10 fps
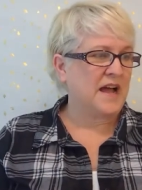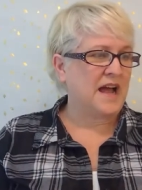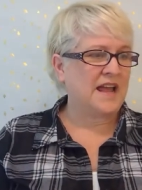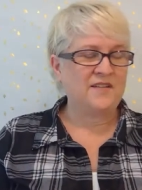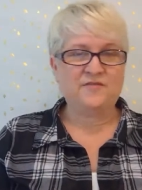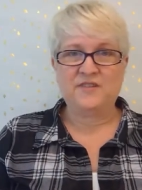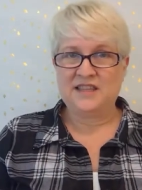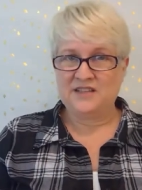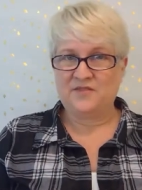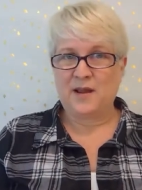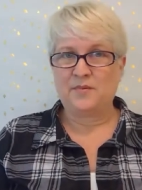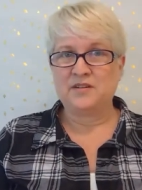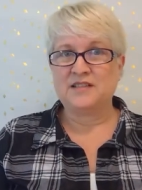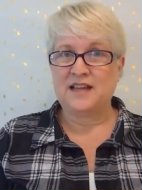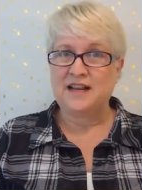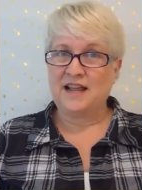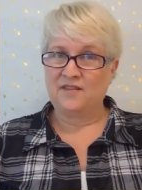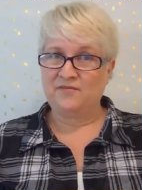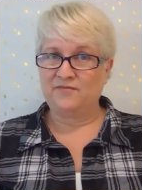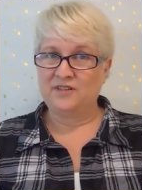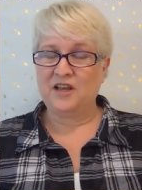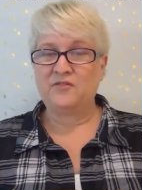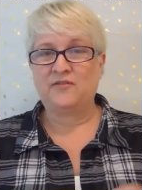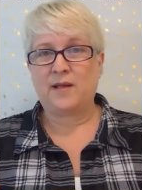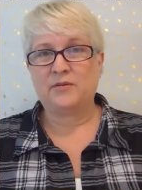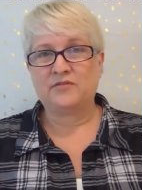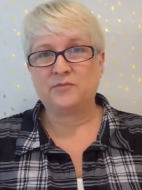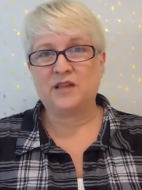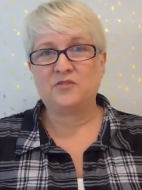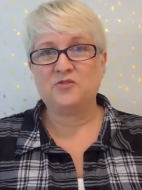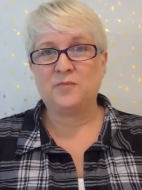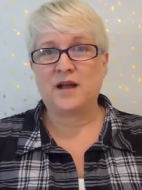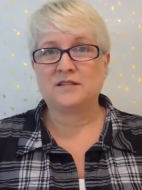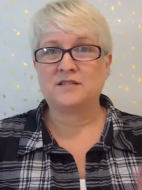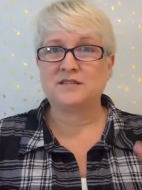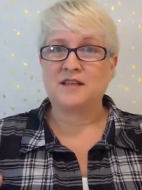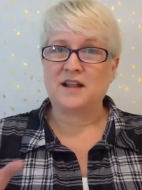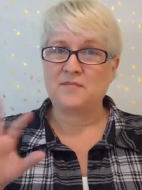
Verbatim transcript: I have these fabrics and I have the other fabrics from the other two boxes that I